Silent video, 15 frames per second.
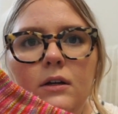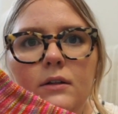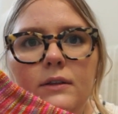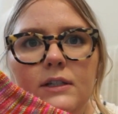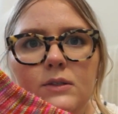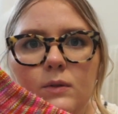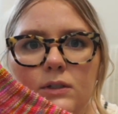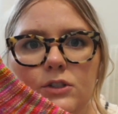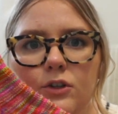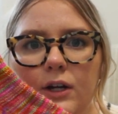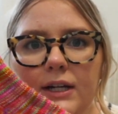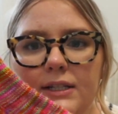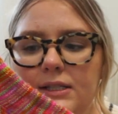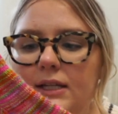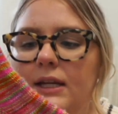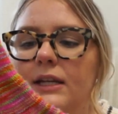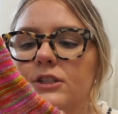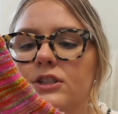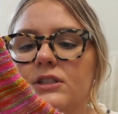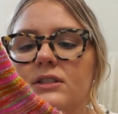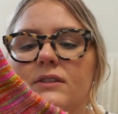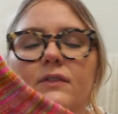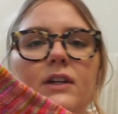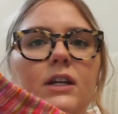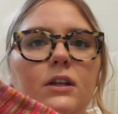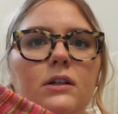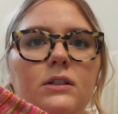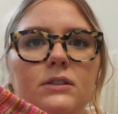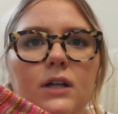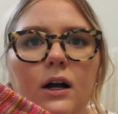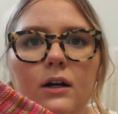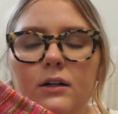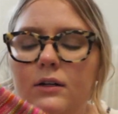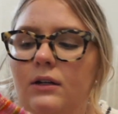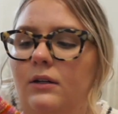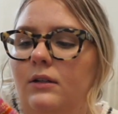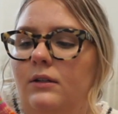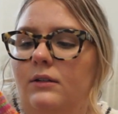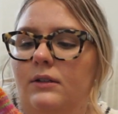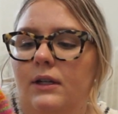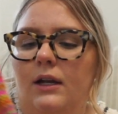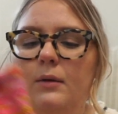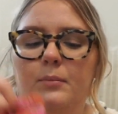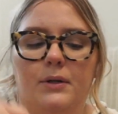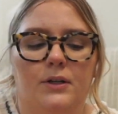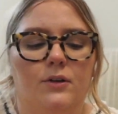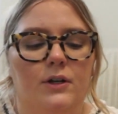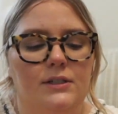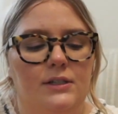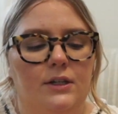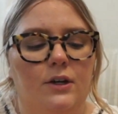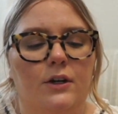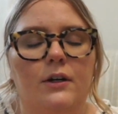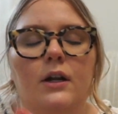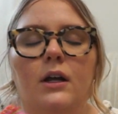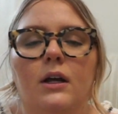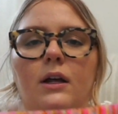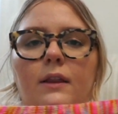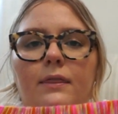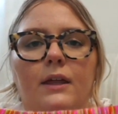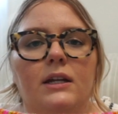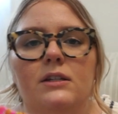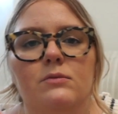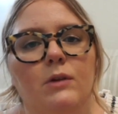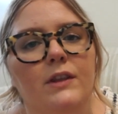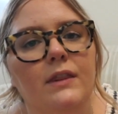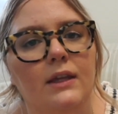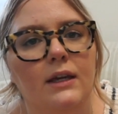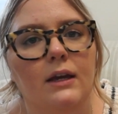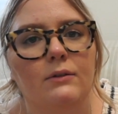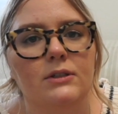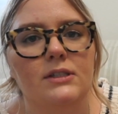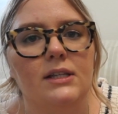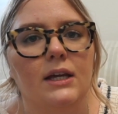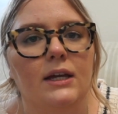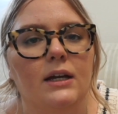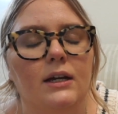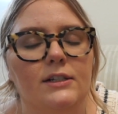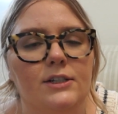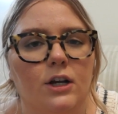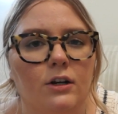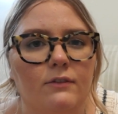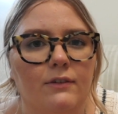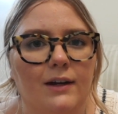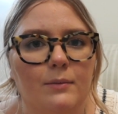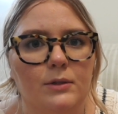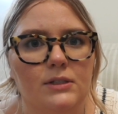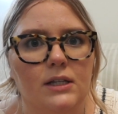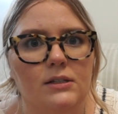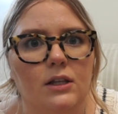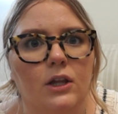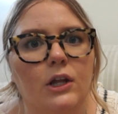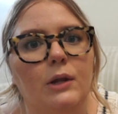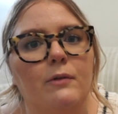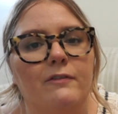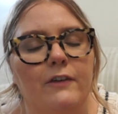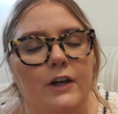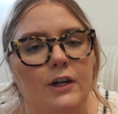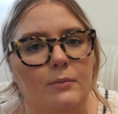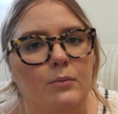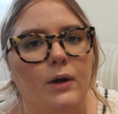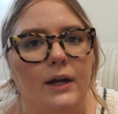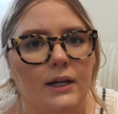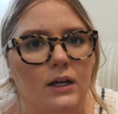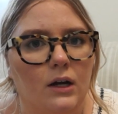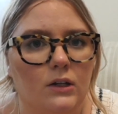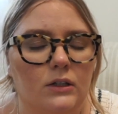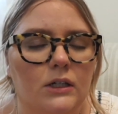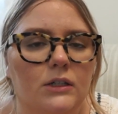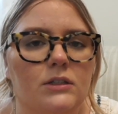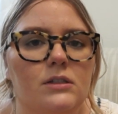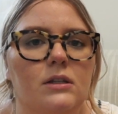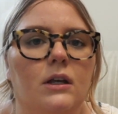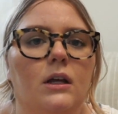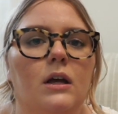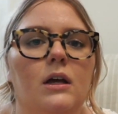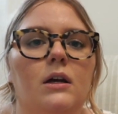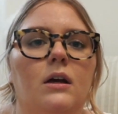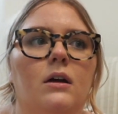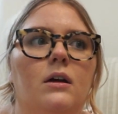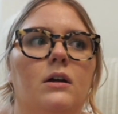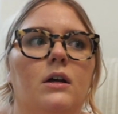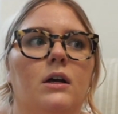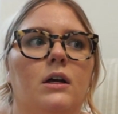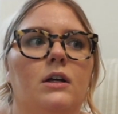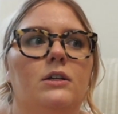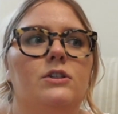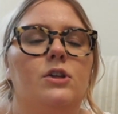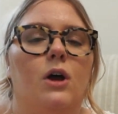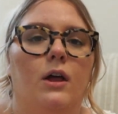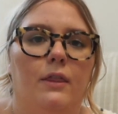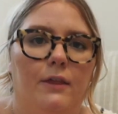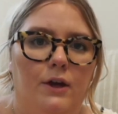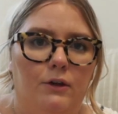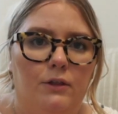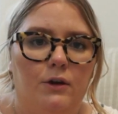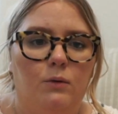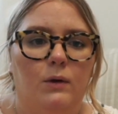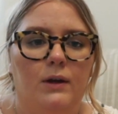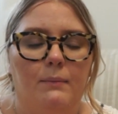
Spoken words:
This one's crazy. It's just a vanilla sock knit up in a crazy yarn. That is one thing I will say. Hedgehog Fibers has a lot of very bright colors. So although they're one of